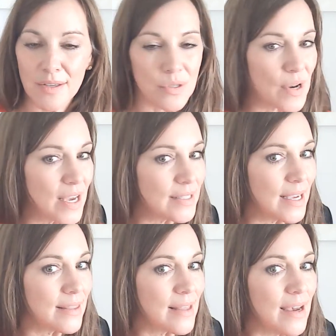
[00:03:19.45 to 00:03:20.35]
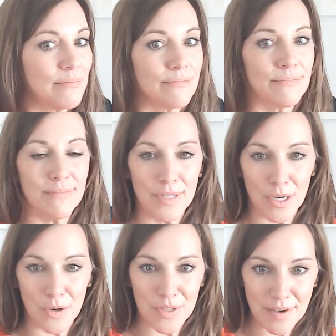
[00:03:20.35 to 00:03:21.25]
So not saying that, you
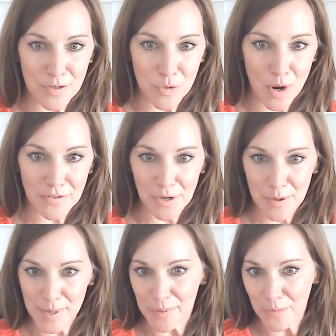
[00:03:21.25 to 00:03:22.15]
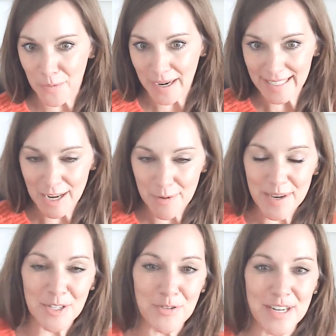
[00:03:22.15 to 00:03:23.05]
know, the seven dwarves are going to be walking down my
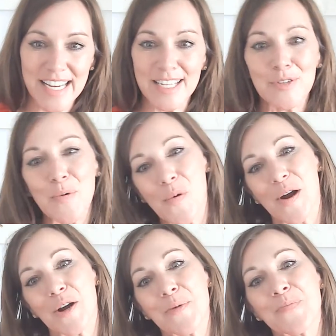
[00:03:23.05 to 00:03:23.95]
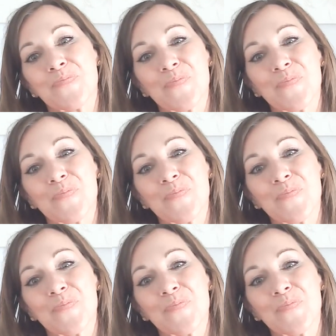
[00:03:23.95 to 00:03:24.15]
street, or,